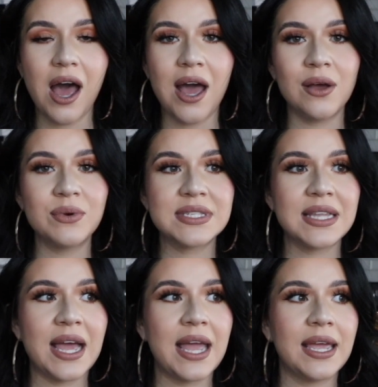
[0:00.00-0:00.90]
I was
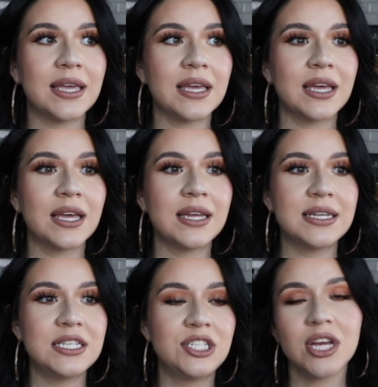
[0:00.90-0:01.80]
like,
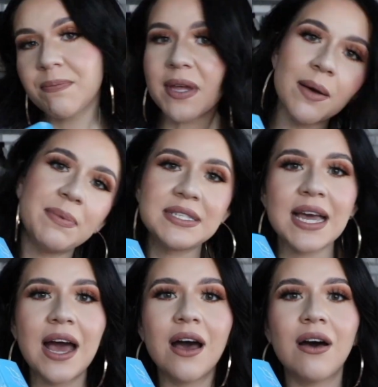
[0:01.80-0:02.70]
jumping up and
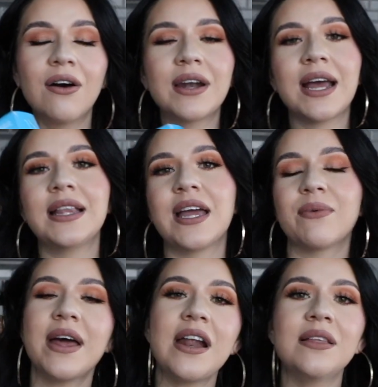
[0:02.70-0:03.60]
down. I like
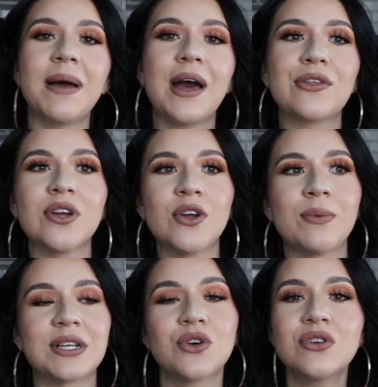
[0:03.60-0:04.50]
ran out of the
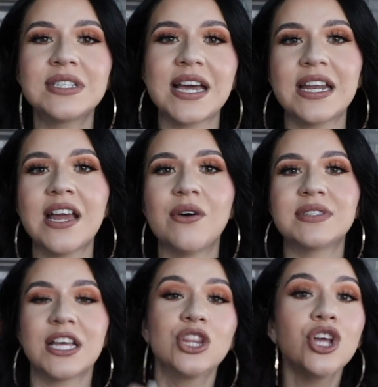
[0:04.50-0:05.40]
bathroom. I told Danny, I
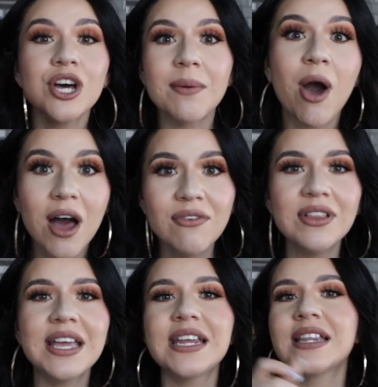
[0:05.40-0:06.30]
was like, look, I'm
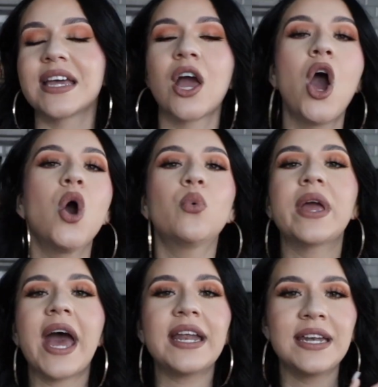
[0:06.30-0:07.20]
ovulating. Like
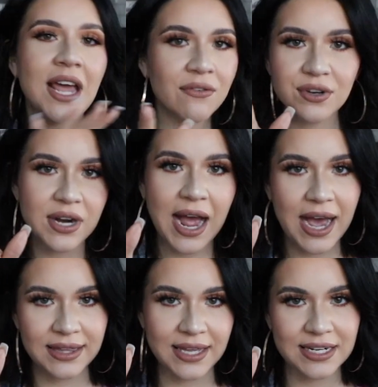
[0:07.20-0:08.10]
we had never
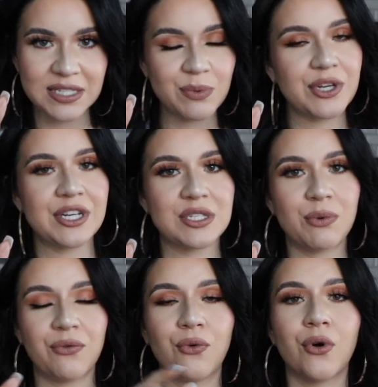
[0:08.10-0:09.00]
had that experience
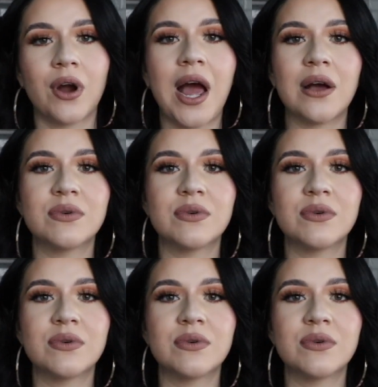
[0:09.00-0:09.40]
before. I